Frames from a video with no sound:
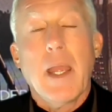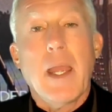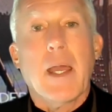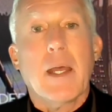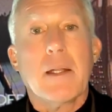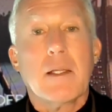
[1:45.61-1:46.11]

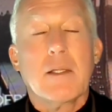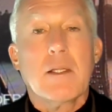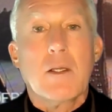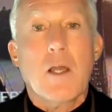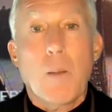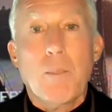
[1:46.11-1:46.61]
And
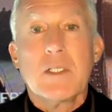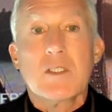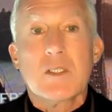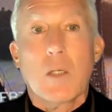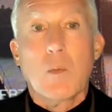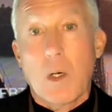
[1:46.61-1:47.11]
the company
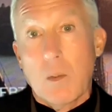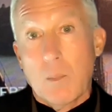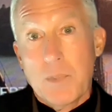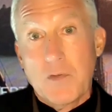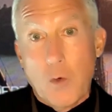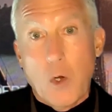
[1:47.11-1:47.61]
said, well,
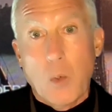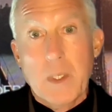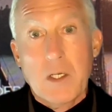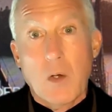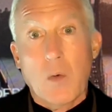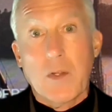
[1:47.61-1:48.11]
before
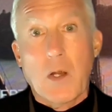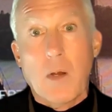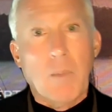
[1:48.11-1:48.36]
we go there,